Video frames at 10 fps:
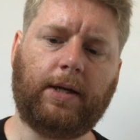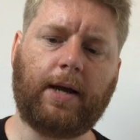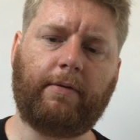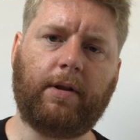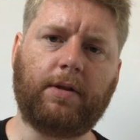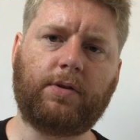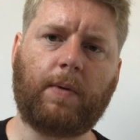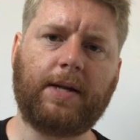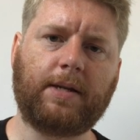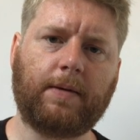get rid of the
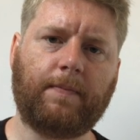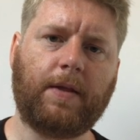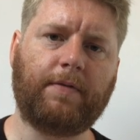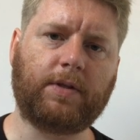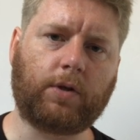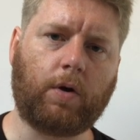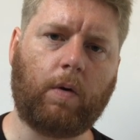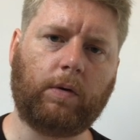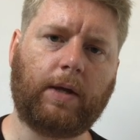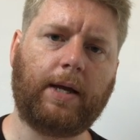sweat. If it's a
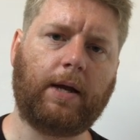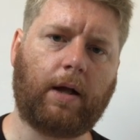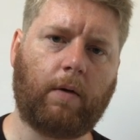cold day,